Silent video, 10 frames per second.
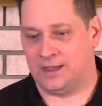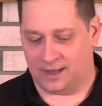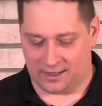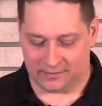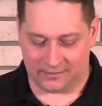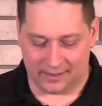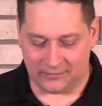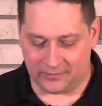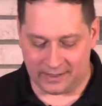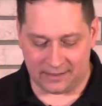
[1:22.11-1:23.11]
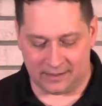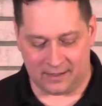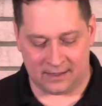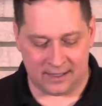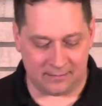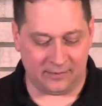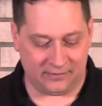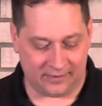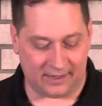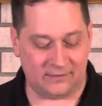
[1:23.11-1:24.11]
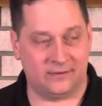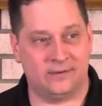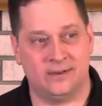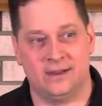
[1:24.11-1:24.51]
Uh, so let's read uh, Hebrews 6